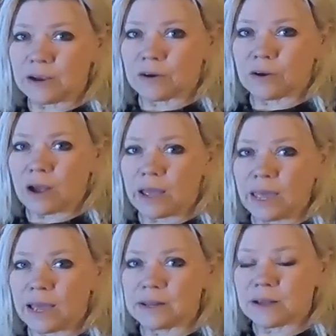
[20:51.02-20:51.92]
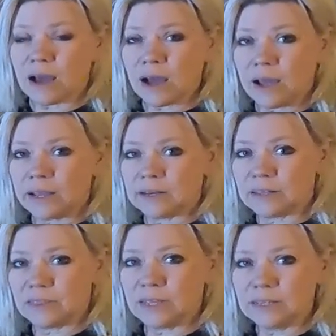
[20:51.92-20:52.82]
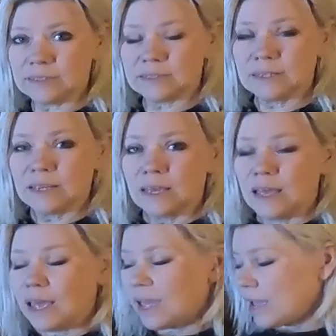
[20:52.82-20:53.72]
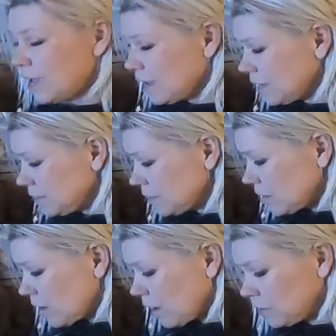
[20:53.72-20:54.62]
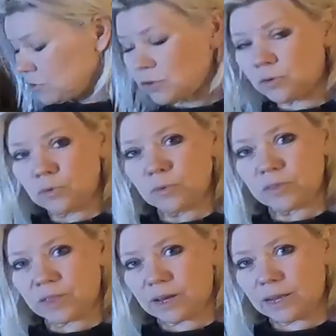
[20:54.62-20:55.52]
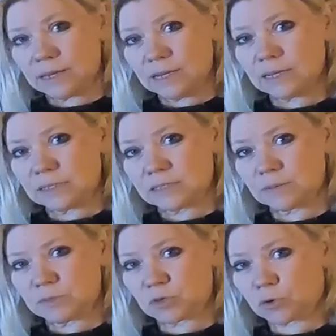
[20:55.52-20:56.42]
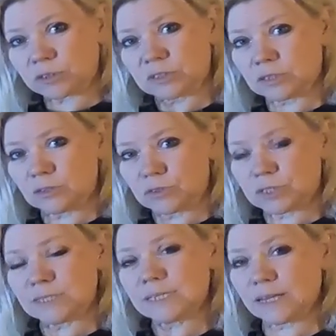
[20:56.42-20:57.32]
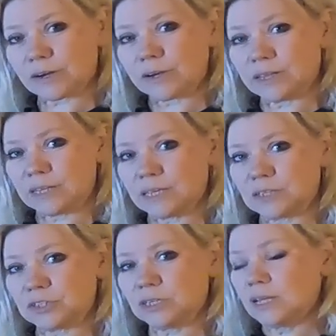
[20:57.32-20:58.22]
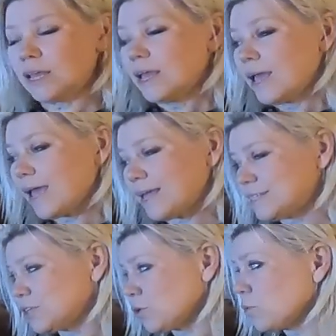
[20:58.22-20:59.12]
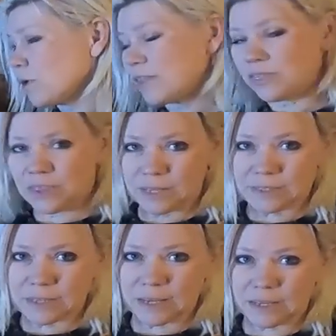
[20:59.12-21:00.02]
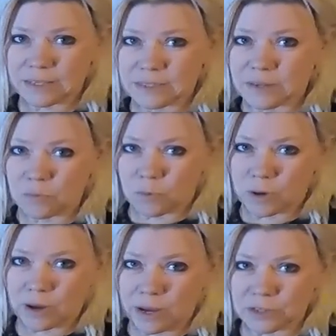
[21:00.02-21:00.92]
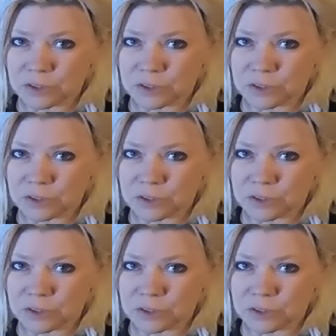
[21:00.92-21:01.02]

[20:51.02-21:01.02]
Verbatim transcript: year, I had eyed this and I knew that I needed some storage solutions here in the kitchen. And so this is what I